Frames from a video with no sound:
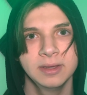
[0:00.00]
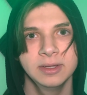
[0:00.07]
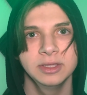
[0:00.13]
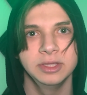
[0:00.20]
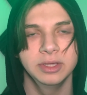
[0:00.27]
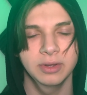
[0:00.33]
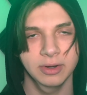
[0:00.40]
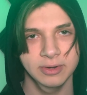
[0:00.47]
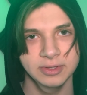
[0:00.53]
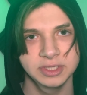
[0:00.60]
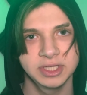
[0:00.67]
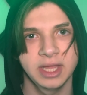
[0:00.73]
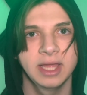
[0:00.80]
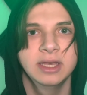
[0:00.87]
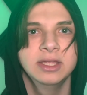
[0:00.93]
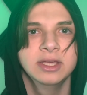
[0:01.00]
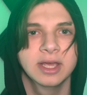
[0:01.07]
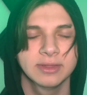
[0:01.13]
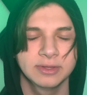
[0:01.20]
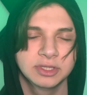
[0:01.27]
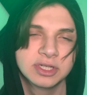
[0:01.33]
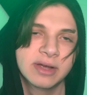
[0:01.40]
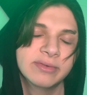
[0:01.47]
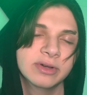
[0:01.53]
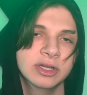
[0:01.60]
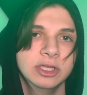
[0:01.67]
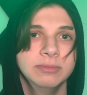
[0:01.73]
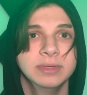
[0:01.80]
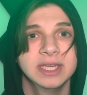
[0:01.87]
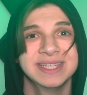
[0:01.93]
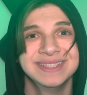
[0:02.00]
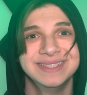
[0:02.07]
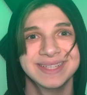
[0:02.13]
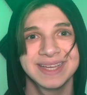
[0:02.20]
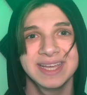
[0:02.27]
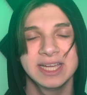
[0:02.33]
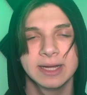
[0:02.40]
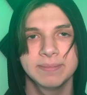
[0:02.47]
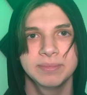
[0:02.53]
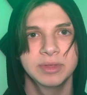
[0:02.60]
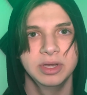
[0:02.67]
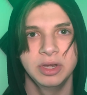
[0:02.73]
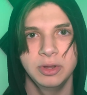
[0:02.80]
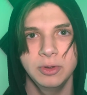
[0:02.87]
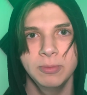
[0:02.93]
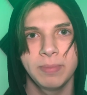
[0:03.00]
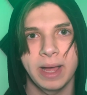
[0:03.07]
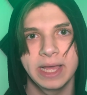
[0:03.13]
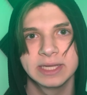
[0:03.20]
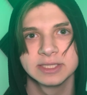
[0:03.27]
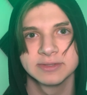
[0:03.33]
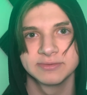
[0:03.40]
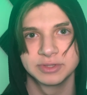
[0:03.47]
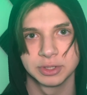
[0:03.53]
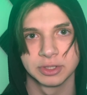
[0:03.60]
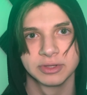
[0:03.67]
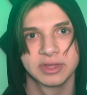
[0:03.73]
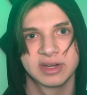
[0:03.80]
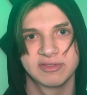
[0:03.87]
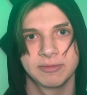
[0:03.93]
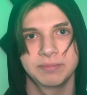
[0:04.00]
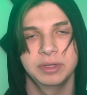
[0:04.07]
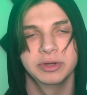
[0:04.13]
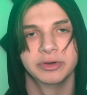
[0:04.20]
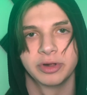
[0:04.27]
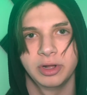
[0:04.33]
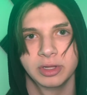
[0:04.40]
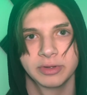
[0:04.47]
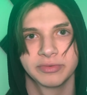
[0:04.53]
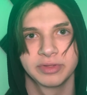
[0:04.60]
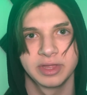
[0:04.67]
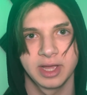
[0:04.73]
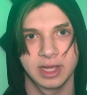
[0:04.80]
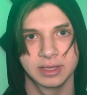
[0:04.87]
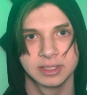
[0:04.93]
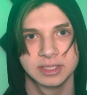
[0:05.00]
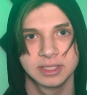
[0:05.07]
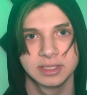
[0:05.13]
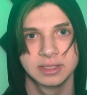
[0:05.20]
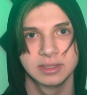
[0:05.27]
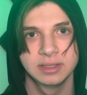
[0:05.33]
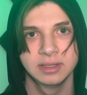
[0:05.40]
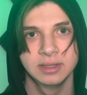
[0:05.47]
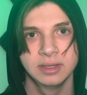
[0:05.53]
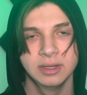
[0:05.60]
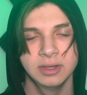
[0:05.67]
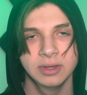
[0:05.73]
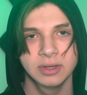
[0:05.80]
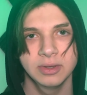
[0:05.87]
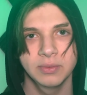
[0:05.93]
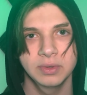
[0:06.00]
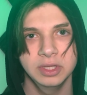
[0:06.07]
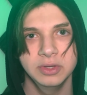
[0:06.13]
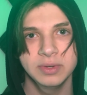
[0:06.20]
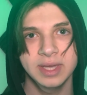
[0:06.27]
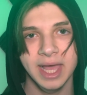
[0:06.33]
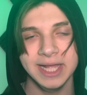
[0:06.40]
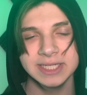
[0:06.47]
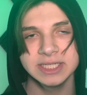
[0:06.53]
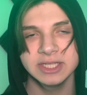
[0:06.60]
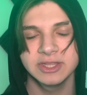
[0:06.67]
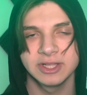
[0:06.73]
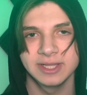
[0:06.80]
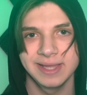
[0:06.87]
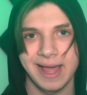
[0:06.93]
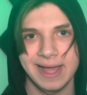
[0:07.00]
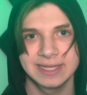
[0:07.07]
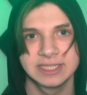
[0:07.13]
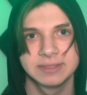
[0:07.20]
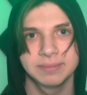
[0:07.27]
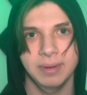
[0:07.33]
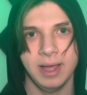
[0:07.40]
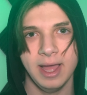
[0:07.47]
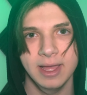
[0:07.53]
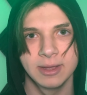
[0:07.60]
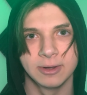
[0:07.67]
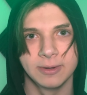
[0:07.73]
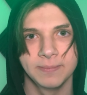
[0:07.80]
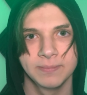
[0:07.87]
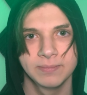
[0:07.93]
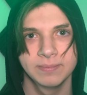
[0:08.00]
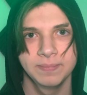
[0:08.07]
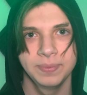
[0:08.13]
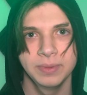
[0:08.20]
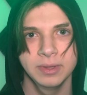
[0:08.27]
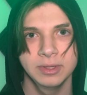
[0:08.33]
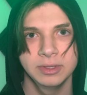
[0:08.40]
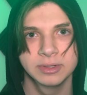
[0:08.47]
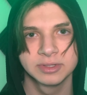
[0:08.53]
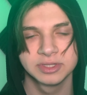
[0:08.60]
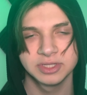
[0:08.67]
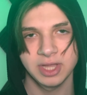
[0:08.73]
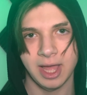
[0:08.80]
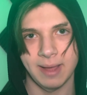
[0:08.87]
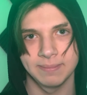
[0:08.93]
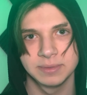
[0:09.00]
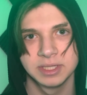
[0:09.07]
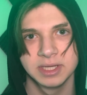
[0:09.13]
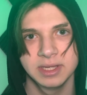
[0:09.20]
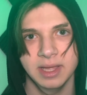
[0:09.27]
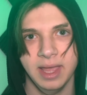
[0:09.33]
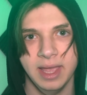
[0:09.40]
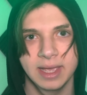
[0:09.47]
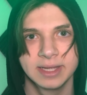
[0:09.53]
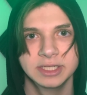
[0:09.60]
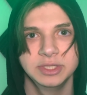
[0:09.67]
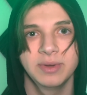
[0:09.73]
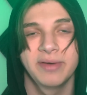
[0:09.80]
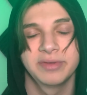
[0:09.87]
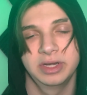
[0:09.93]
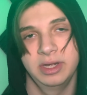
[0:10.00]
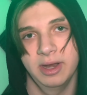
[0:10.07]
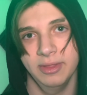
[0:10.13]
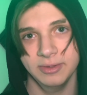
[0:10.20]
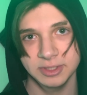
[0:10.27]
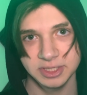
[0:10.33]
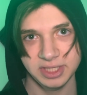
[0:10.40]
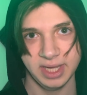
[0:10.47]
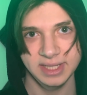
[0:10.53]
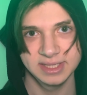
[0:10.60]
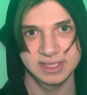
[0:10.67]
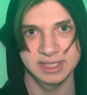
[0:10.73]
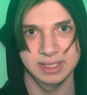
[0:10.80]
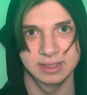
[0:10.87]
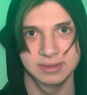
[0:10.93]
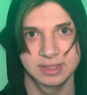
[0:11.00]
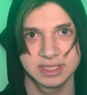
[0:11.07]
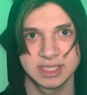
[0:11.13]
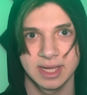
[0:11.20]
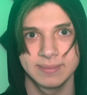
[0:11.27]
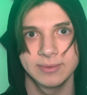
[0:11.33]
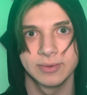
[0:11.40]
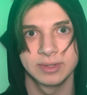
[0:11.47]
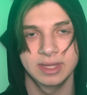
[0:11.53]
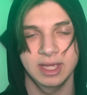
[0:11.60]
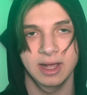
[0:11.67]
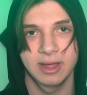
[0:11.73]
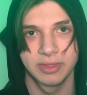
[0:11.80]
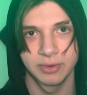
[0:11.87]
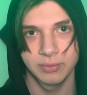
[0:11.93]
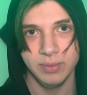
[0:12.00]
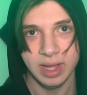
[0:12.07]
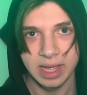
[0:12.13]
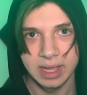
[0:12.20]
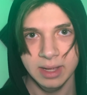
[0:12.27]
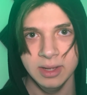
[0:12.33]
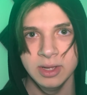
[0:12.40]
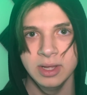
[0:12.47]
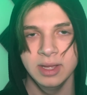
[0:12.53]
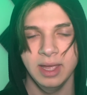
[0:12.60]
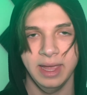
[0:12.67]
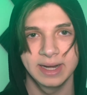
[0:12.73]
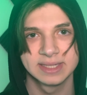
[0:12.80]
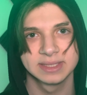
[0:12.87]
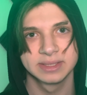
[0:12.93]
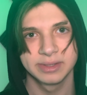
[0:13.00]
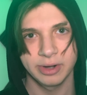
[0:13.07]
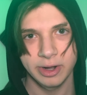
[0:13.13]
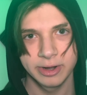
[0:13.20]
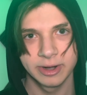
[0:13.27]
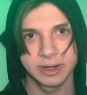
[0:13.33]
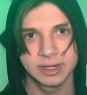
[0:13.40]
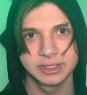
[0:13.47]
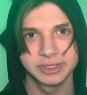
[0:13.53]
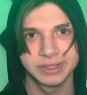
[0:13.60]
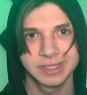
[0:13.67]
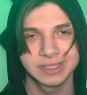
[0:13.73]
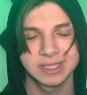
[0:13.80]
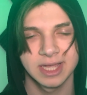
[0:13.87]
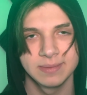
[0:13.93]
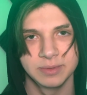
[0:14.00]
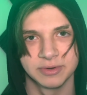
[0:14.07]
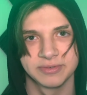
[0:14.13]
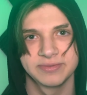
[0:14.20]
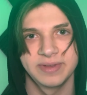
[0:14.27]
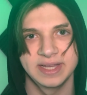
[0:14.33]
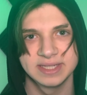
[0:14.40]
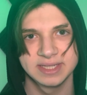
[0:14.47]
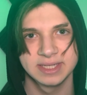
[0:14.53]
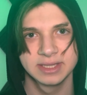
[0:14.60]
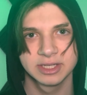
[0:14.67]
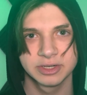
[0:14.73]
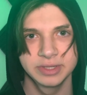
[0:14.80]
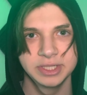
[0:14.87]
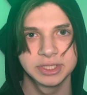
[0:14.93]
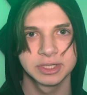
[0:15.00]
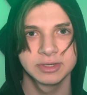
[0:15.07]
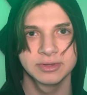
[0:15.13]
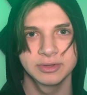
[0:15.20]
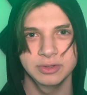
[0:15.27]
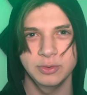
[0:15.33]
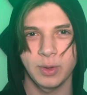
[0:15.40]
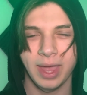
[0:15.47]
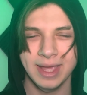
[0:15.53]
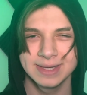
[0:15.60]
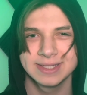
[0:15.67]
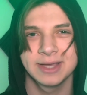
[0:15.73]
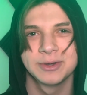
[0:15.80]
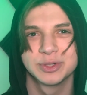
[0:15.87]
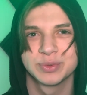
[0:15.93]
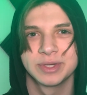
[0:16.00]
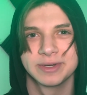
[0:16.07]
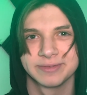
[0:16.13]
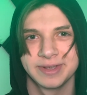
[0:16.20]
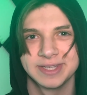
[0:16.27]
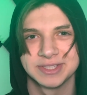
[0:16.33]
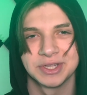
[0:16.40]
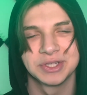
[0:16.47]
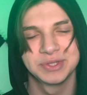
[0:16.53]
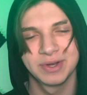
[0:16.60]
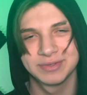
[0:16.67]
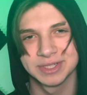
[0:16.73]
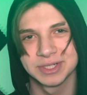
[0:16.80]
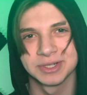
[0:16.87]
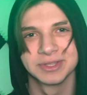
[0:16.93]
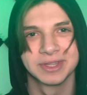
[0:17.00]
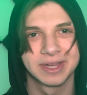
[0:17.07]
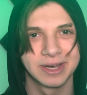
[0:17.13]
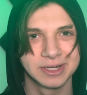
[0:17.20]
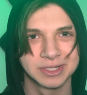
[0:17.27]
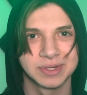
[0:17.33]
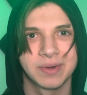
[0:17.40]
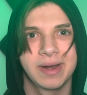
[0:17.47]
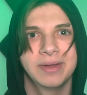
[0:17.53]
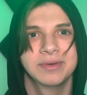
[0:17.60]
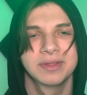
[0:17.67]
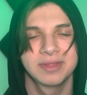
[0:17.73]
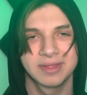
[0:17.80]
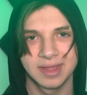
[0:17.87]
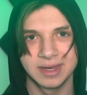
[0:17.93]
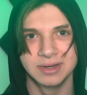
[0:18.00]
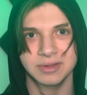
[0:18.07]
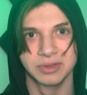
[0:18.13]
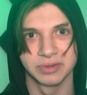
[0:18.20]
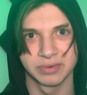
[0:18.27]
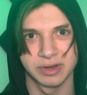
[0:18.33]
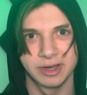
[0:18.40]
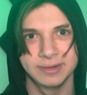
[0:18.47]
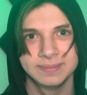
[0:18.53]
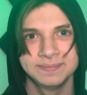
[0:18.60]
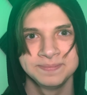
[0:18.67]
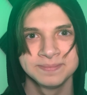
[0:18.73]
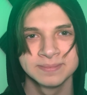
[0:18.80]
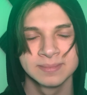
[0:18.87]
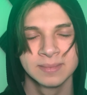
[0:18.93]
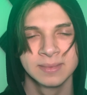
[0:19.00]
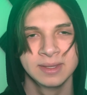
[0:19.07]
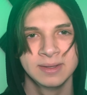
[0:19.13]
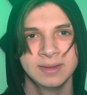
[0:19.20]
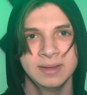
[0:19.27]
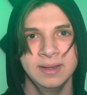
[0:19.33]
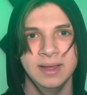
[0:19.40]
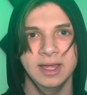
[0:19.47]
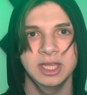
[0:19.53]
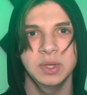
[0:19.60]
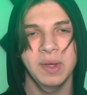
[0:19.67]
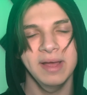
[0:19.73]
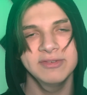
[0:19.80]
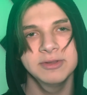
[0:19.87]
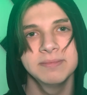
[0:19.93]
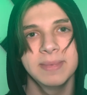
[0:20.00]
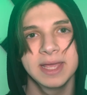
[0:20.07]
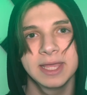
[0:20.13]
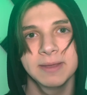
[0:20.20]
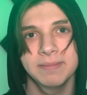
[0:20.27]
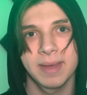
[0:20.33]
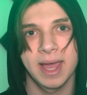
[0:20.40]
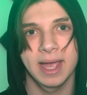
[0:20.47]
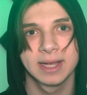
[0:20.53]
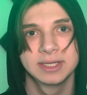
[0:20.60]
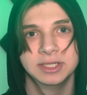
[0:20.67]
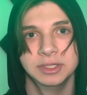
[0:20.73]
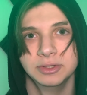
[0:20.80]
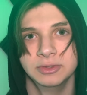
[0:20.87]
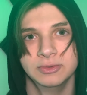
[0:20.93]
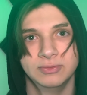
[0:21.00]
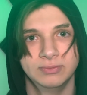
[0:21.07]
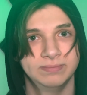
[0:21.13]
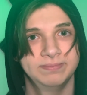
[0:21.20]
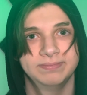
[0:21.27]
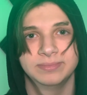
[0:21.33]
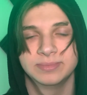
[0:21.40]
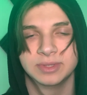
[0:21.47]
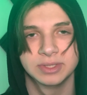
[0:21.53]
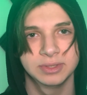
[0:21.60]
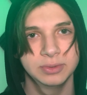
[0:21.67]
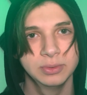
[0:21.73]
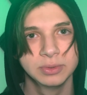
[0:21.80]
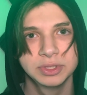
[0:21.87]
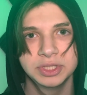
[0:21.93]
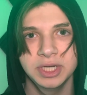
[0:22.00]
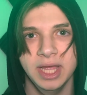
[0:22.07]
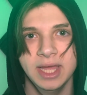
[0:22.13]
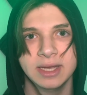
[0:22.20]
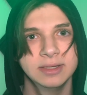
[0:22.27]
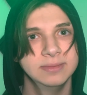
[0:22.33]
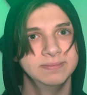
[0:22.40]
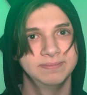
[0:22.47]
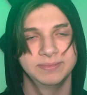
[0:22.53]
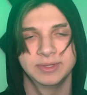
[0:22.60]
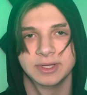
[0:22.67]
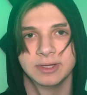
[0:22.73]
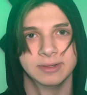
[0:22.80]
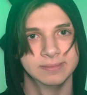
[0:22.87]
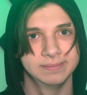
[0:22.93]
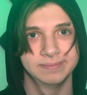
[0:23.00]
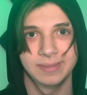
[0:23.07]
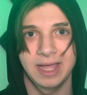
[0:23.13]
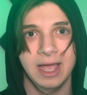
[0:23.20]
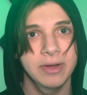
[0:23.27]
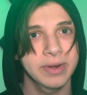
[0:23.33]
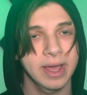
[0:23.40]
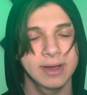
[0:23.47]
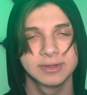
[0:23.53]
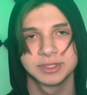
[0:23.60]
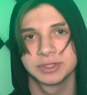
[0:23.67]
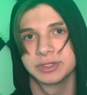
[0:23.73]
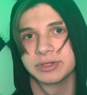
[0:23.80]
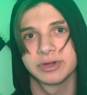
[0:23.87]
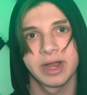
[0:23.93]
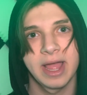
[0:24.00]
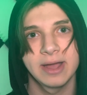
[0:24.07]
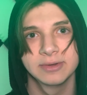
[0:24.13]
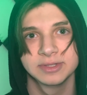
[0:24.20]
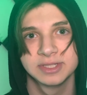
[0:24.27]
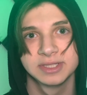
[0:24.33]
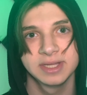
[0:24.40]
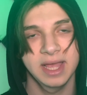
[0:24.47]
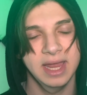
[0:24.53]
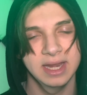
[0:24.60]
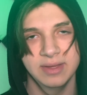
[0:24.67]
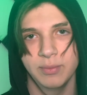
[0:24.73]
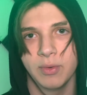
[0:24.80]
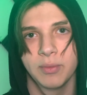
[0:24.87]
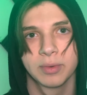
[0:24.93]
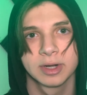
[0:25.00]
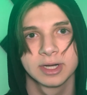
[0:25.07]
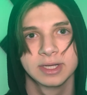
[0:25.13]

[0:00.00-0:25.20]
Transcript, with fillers: You go to the shed, you get the shovel, and you begin digging up the new piles of dirt that have appeared all over the island. When you get to the last pile, you're stopped and you have another chase scene, this time going the other way. And it's a little harder because this time you're facing the creature, though you can't tell which way you're facing, so you have to turn the character around, then do the run and you have to make it back to the tool shed, the outhouse, or your house, and it will work.